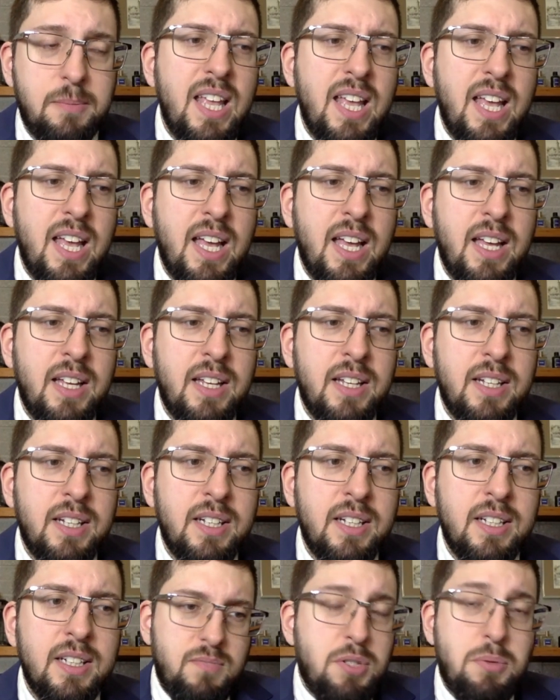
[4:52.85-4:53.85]
And
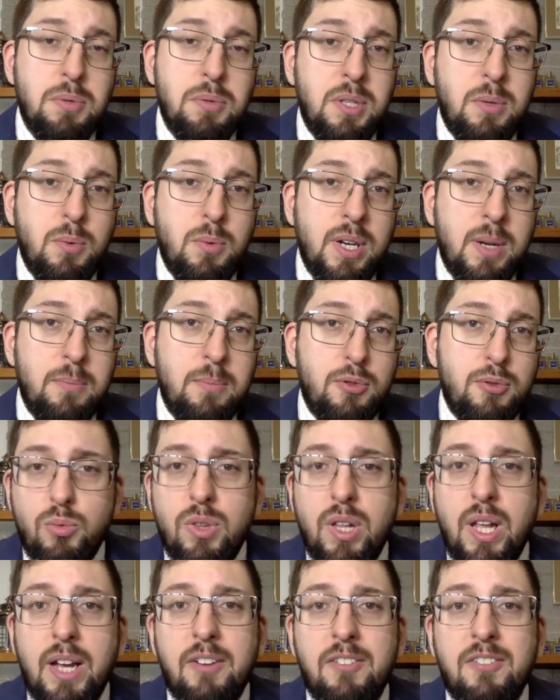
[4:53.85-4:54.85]
it's really what I'm
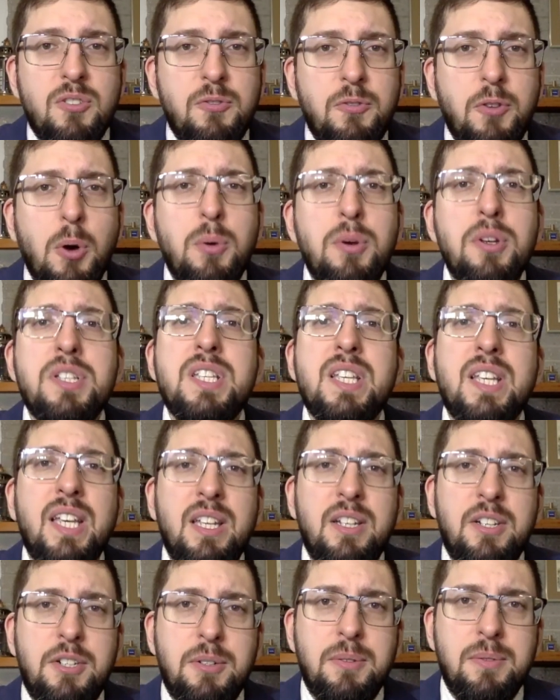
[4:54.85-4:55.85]
like focusing
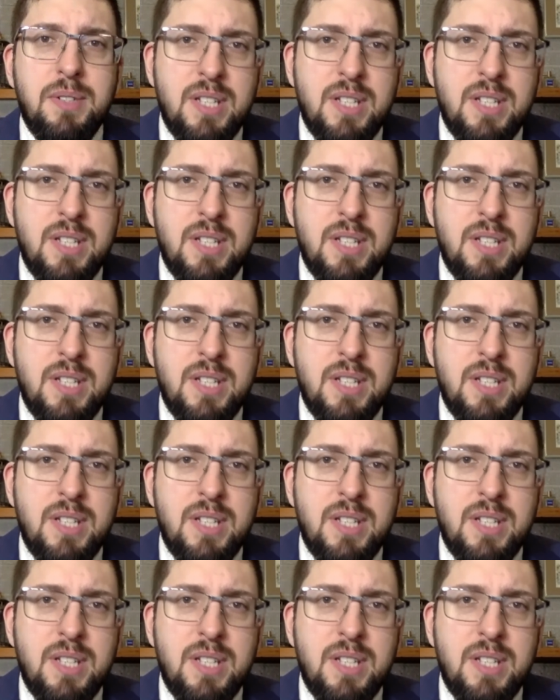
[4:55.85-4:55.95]
into